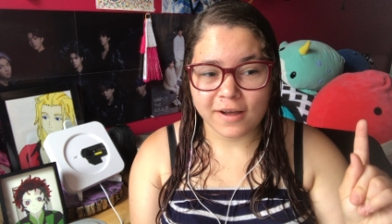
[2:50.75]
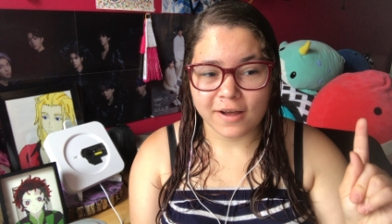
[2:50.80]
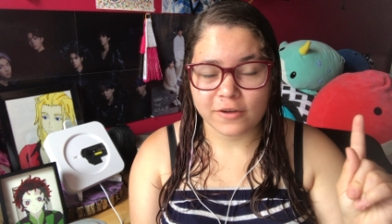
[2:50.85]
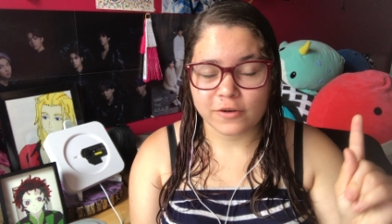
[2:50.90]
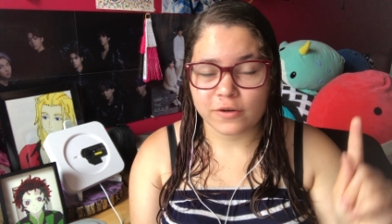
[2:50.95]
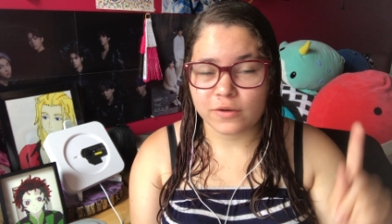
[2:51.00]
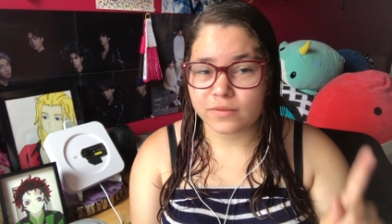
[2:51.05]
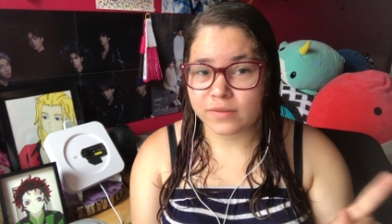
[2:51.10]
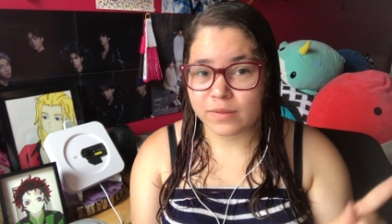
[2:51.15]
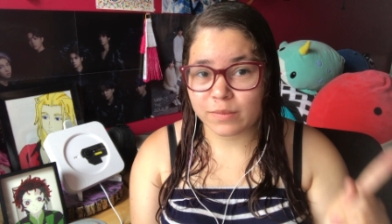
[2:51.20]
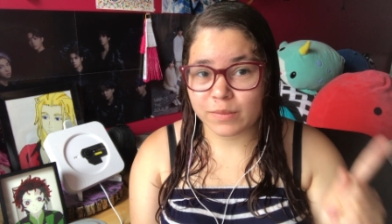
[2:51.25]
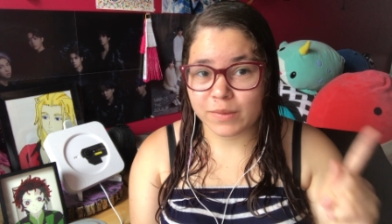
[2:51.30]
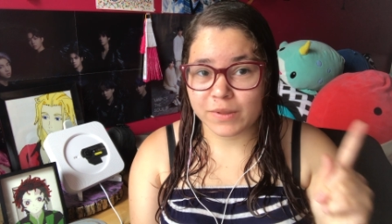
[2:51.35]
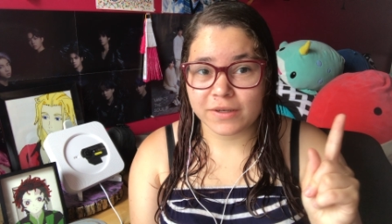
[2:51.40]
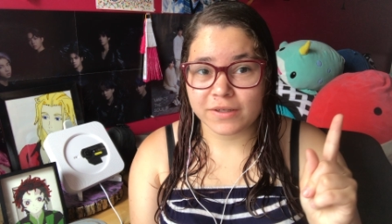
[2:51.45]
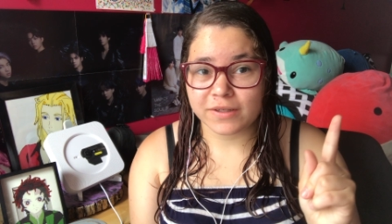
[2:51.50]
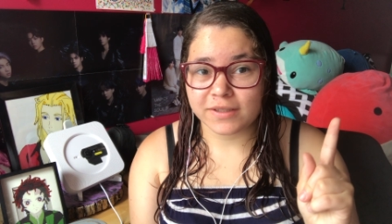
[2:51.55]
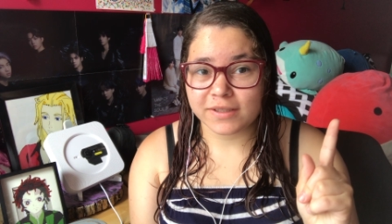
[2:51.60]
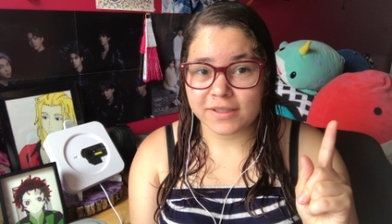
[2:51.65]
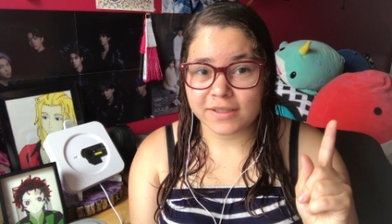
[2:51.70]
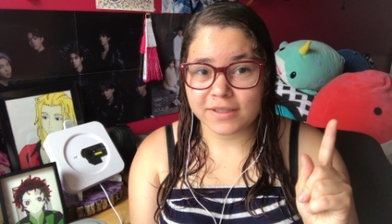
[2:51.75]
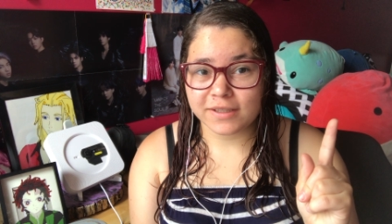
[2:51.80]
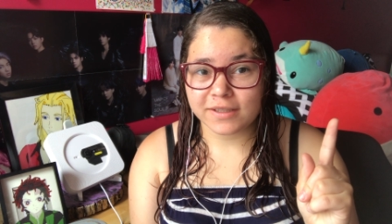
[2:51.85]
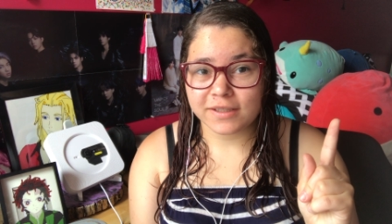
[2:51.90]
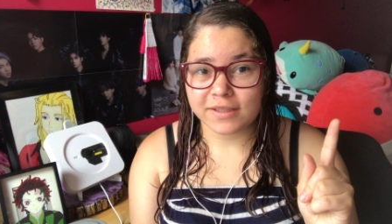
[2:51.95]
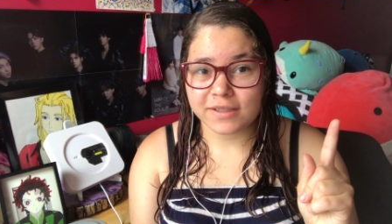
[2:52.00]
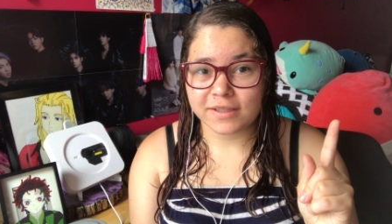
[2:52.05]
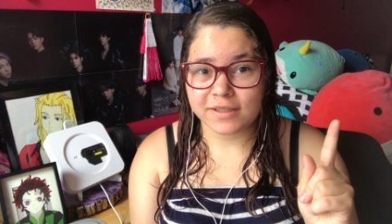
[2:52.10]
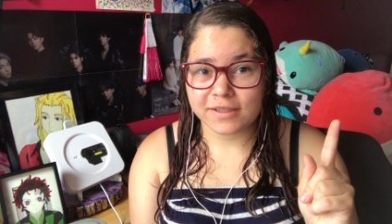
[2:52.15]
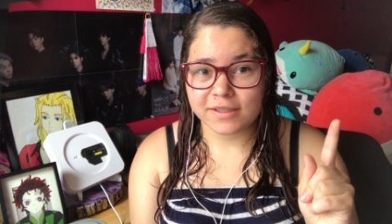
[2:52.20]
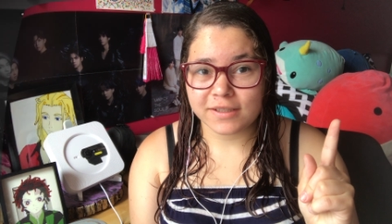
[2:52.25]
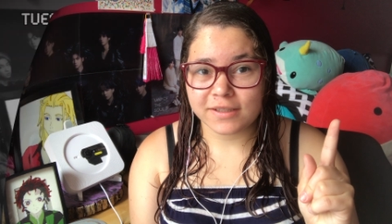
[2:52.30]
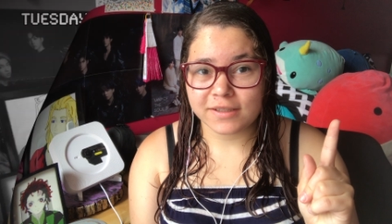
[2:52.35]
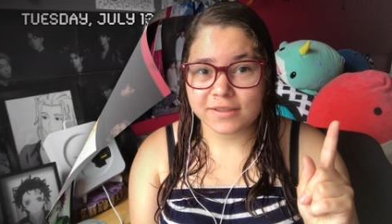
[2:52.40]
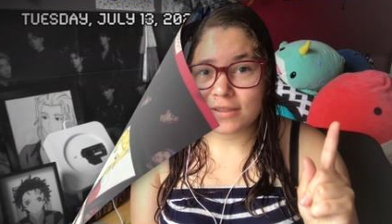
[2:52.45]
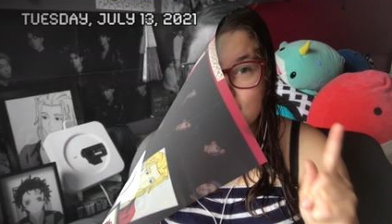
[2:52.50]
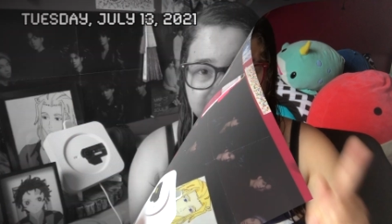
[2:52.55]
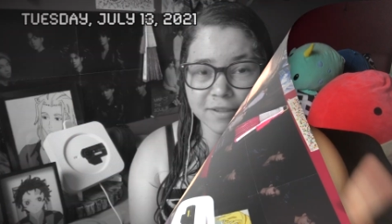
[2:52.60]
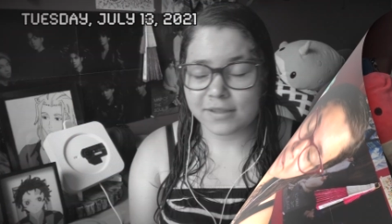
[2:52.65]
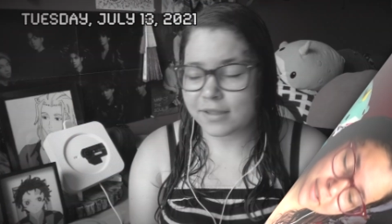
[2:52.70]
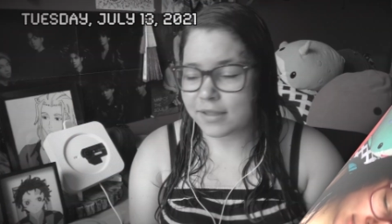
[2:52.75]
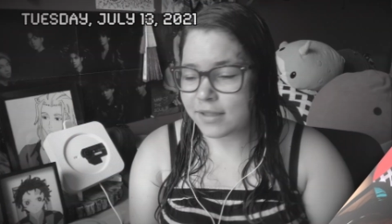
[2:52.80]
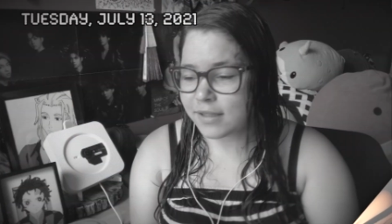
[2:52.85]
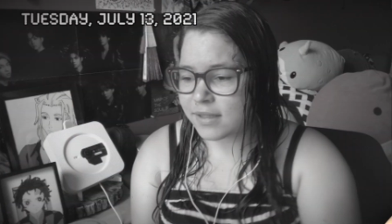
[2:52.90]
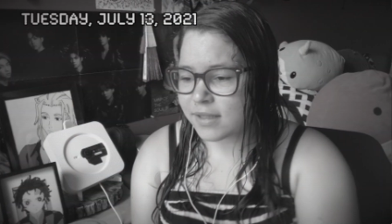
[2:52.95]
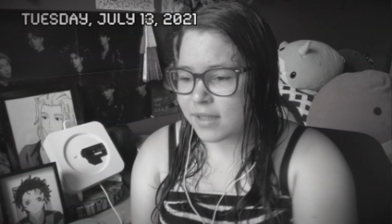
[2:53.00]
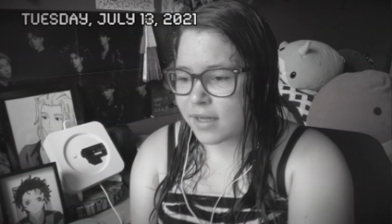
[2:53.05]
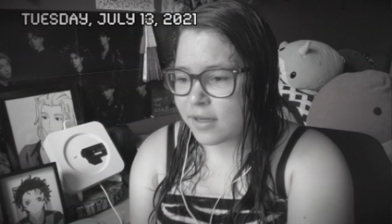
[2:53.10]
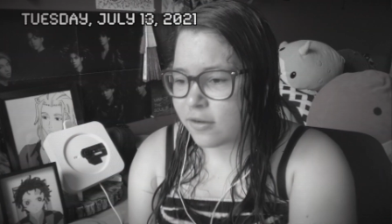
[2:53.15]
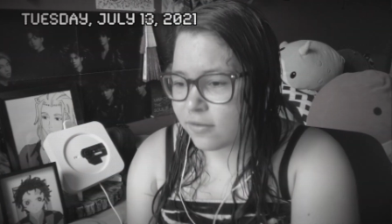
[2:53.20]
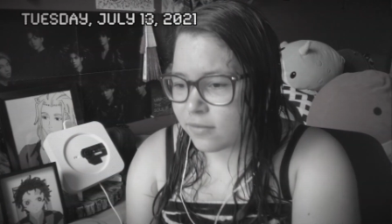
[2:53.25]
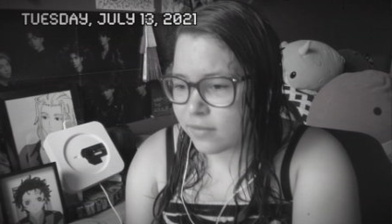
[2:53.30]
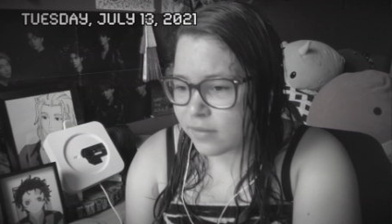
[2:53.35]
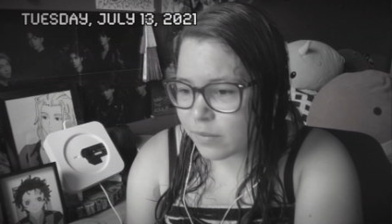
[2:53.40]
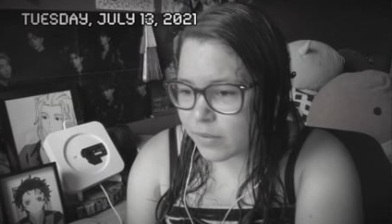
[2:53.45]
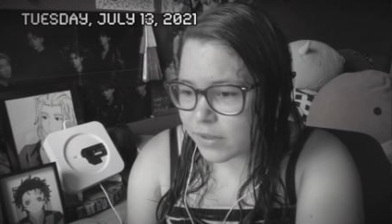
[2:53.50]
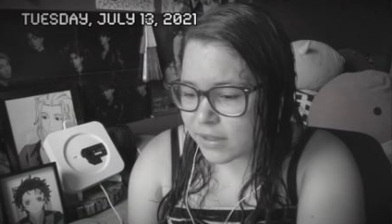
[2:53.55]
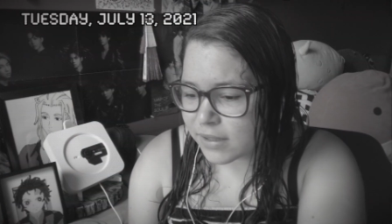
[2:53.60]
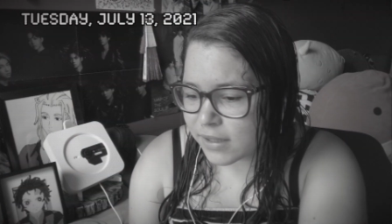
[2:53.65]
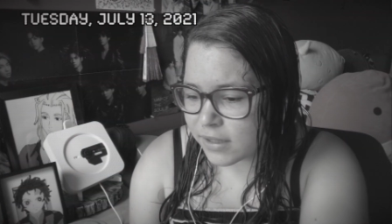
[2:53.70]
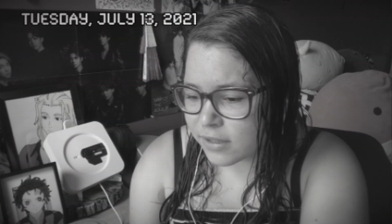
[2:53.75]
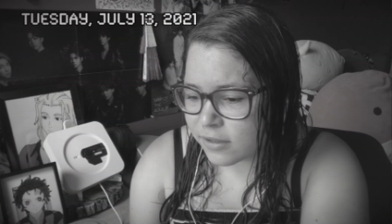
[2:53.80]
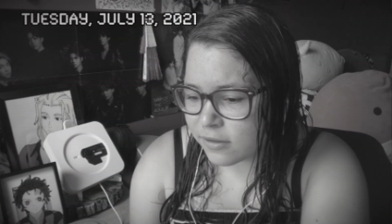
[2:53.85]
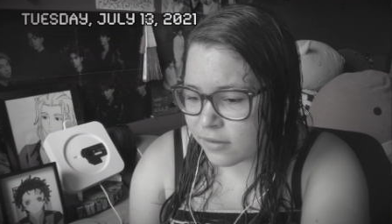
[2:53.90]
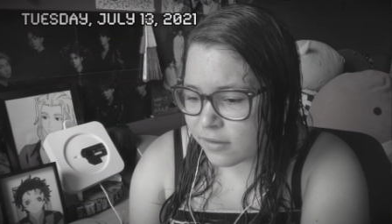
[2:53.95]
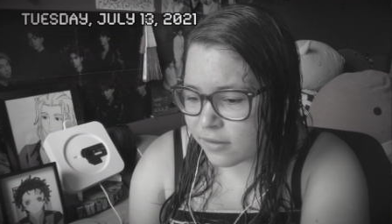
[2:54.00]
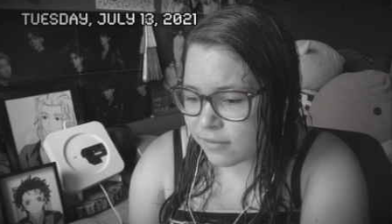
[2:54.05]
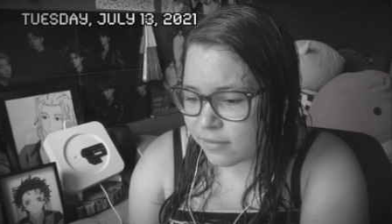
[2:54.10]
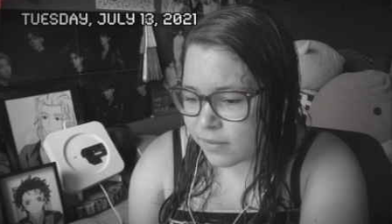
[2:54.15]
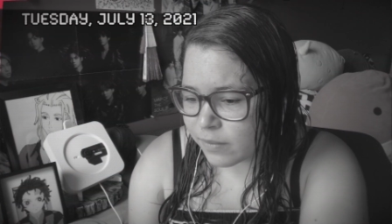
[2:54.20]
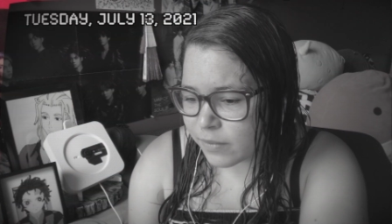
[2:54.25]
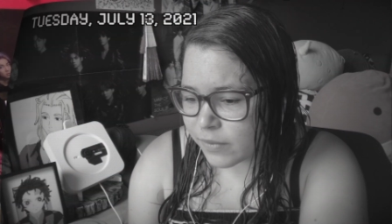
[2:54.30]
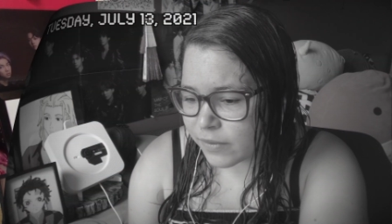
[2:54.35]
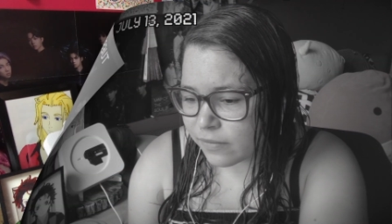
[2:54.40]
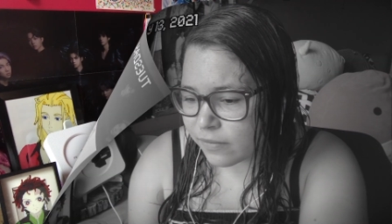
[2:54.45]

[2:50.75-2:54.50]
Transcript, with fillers: November, did they say November 6th or November,